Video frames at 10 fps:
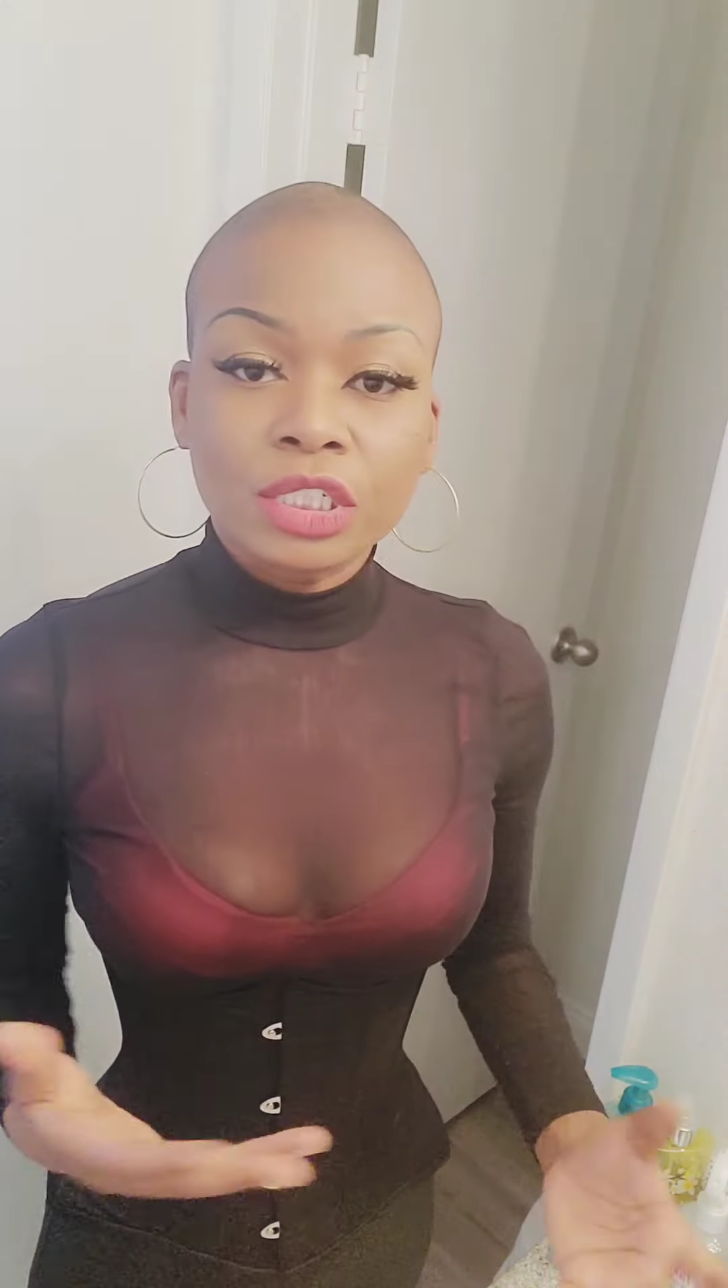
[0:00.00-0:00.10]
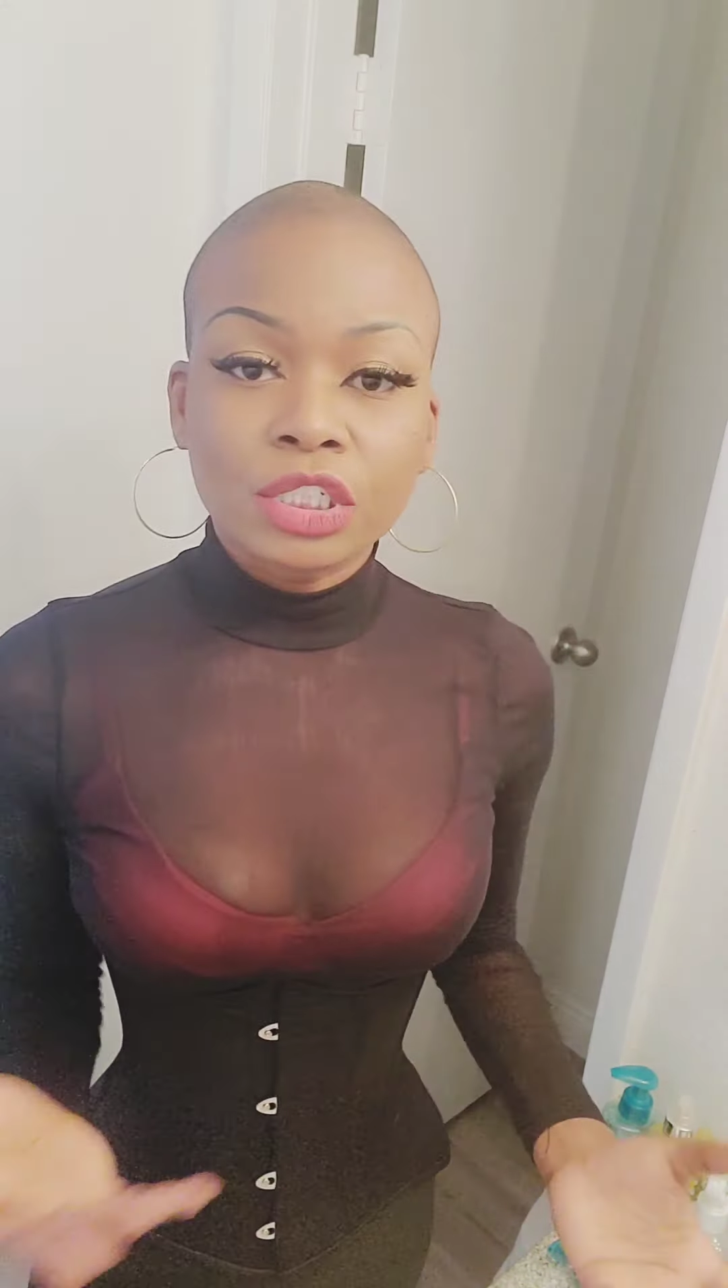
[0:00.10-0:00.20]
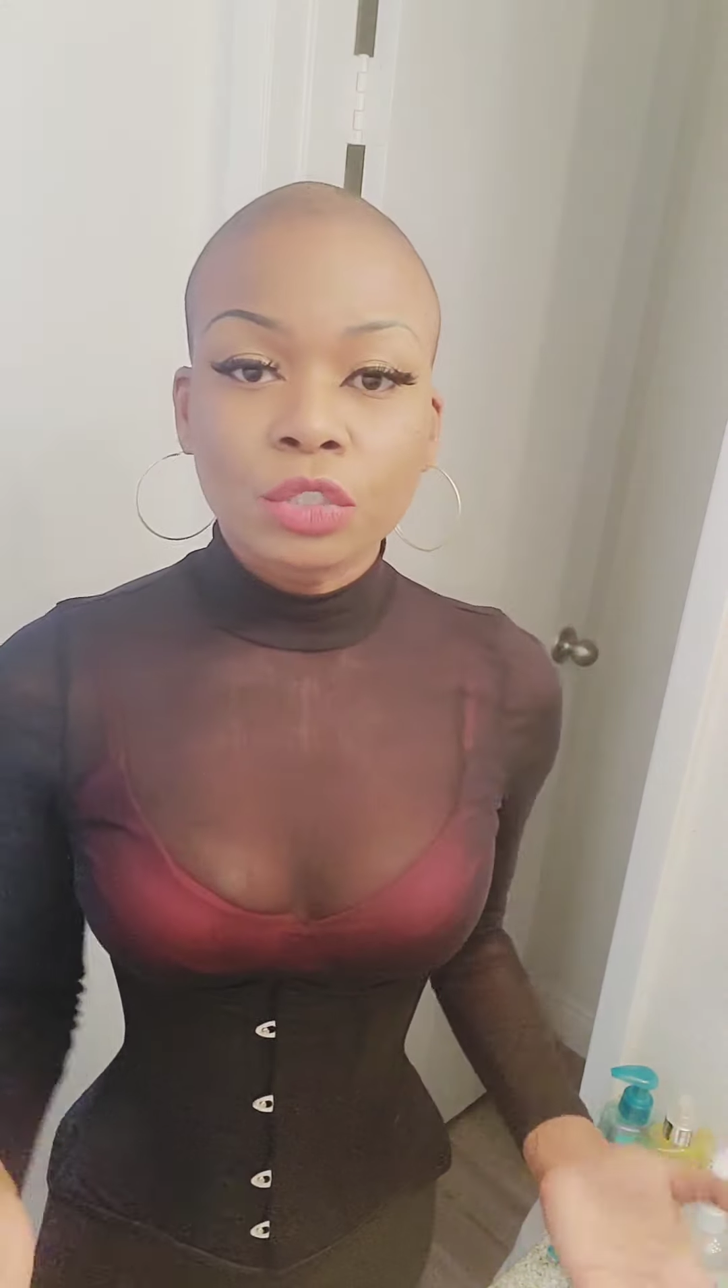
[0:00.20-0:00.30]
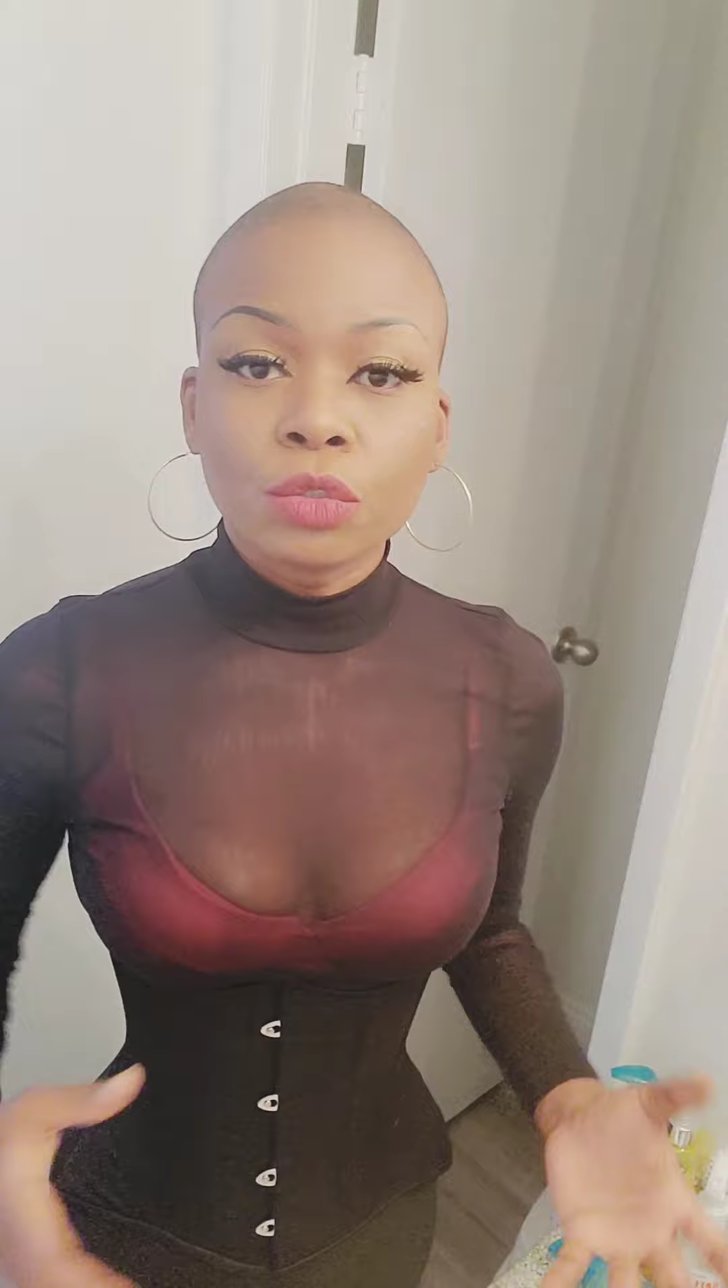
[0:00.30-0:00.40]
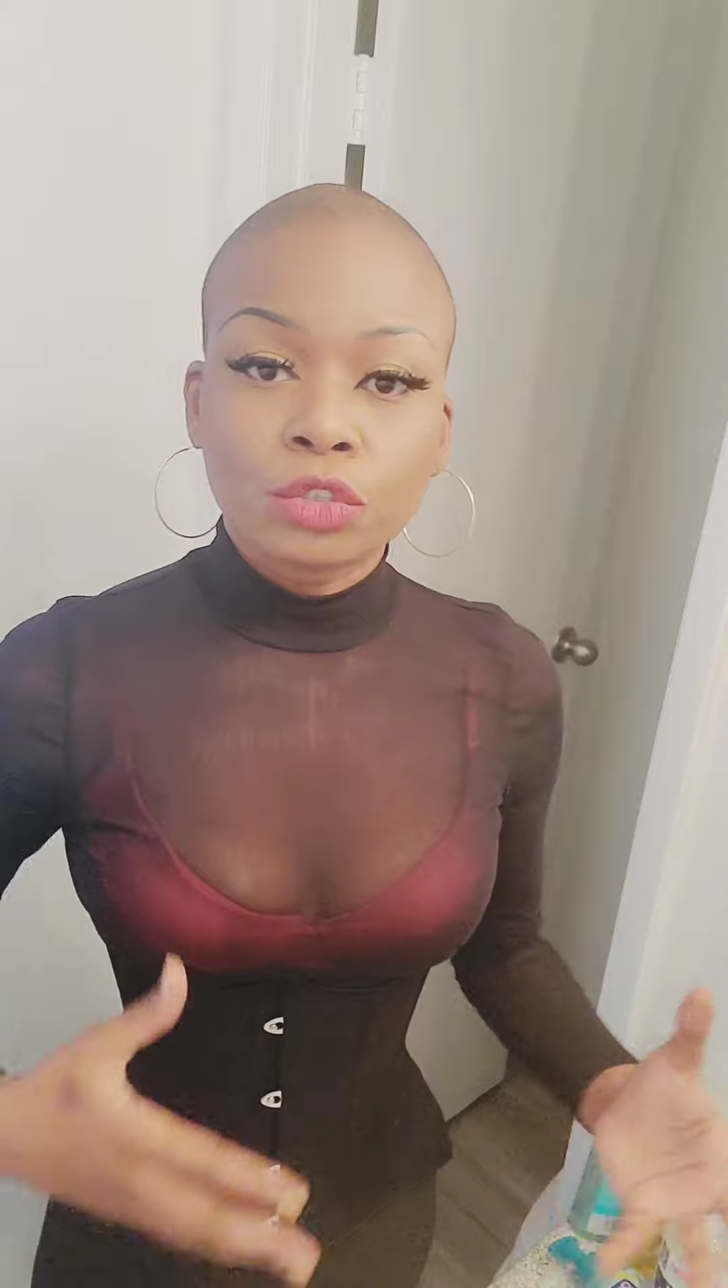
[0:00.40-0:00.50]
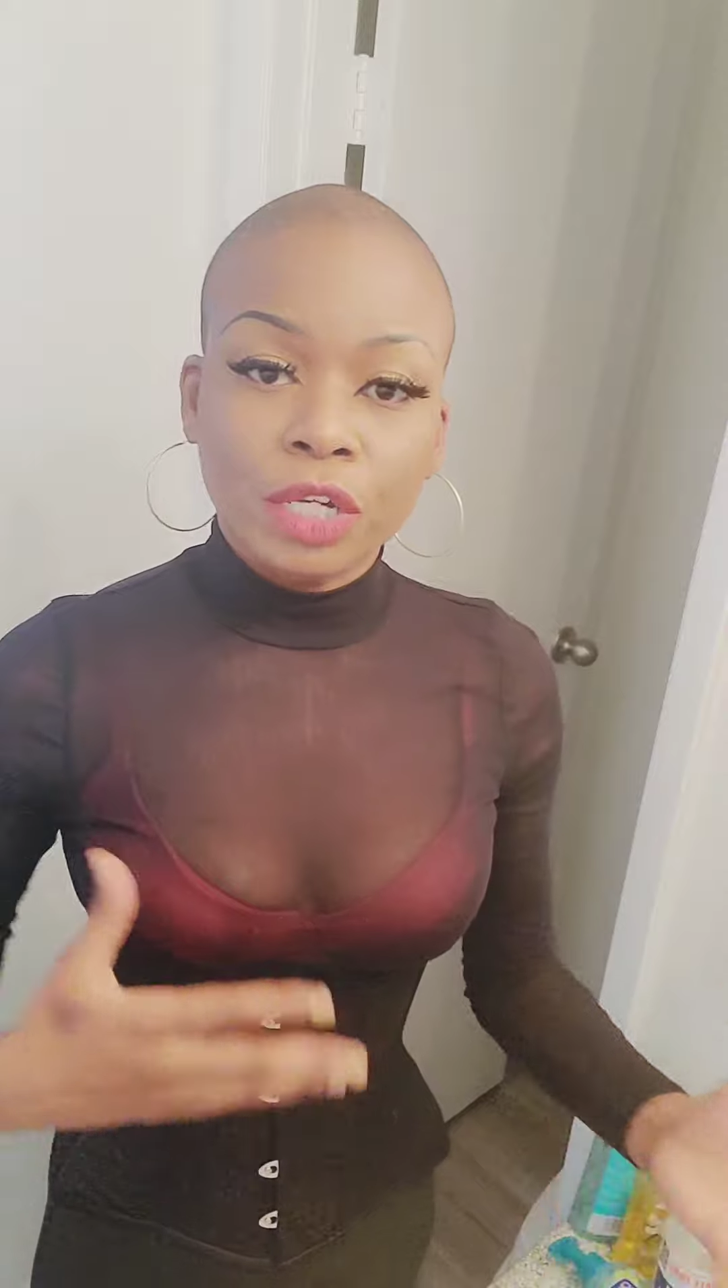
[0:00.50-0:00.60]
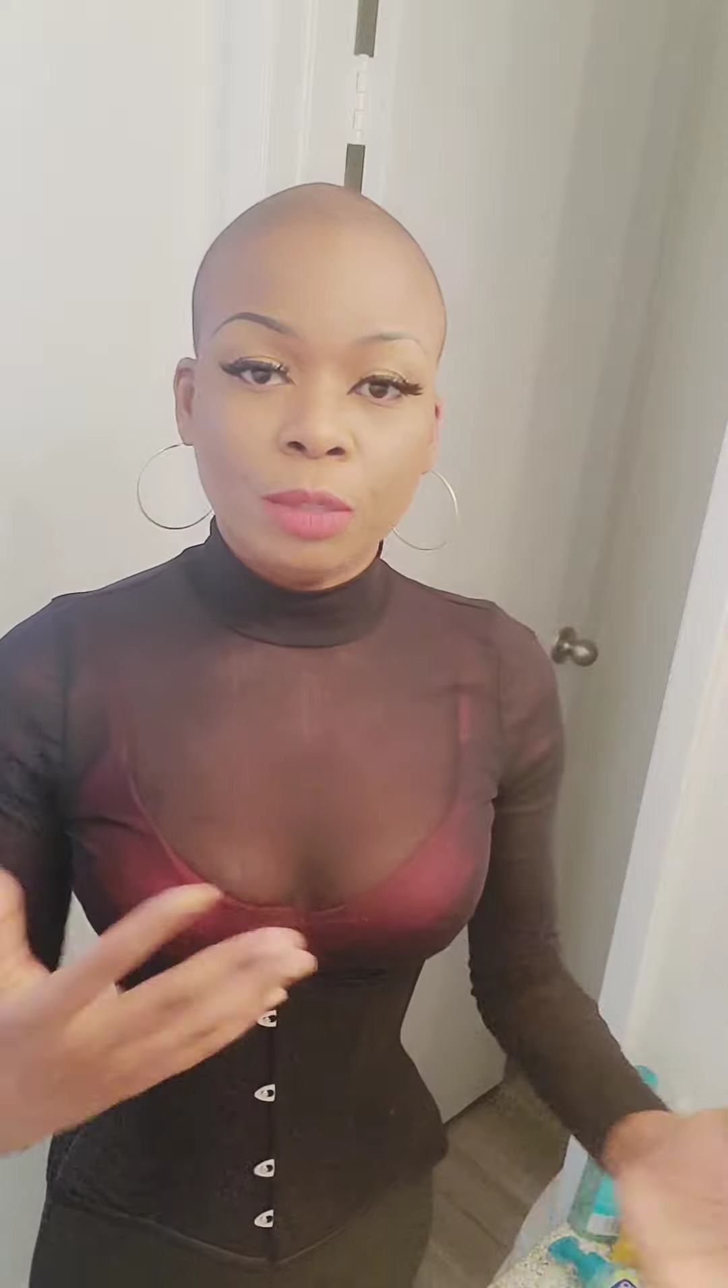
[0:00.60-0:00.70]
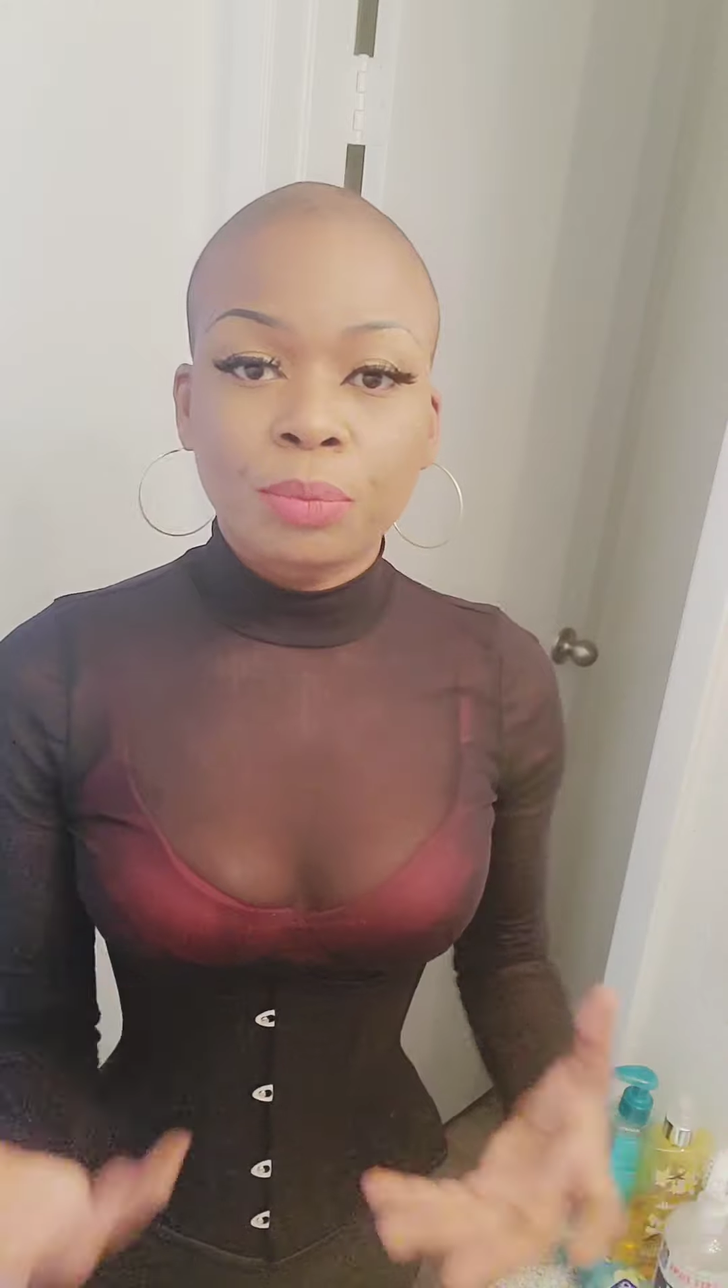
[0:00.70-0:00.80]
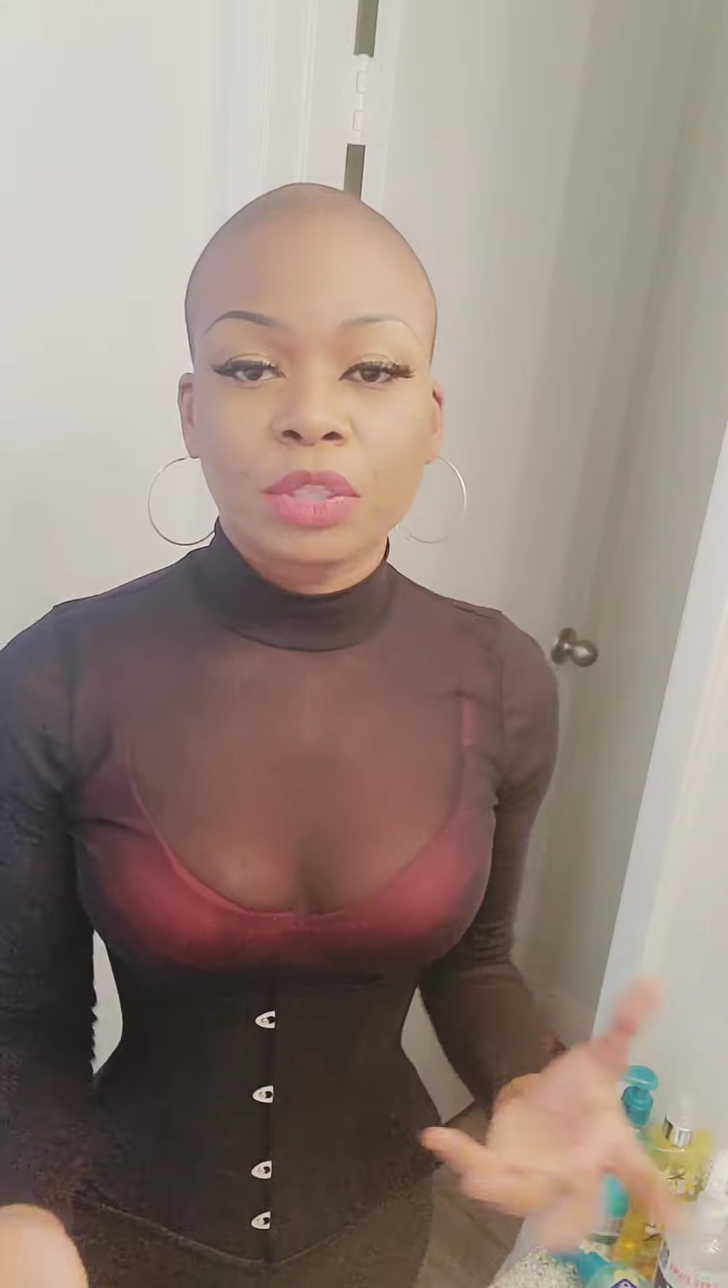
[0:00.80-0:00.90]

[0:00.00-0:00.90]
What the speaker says: still trying to